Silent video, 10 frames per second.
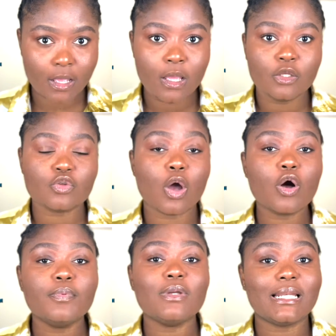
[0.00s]
So I
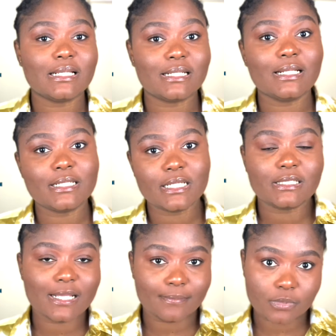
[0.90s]
hope you understand these
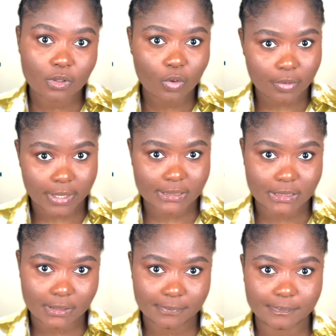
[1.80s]
terms correctly.